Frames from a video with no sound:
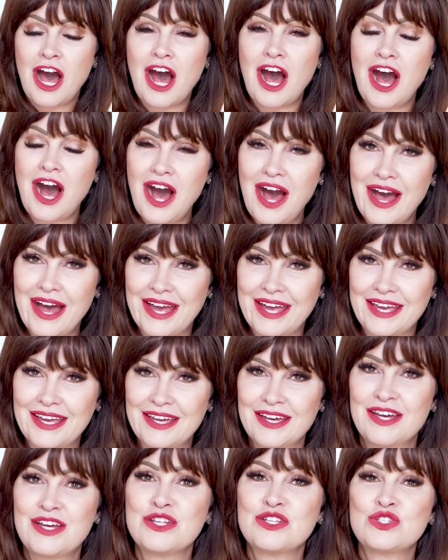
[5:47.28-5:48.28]

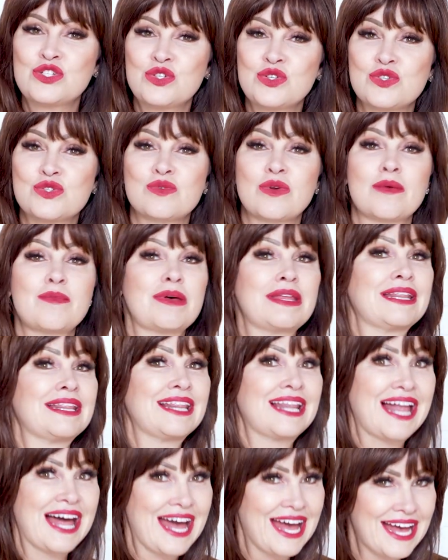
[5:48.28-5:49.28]
I choose ribbon
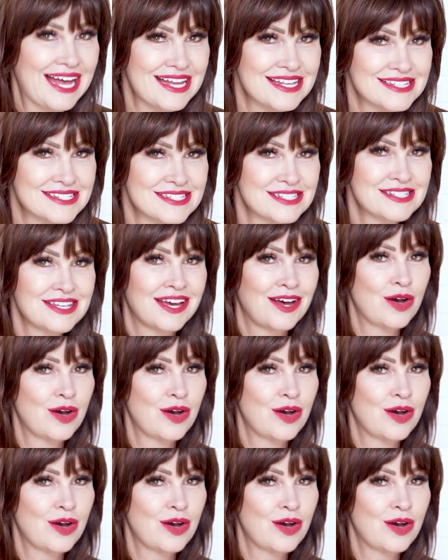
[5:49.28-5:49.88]
last.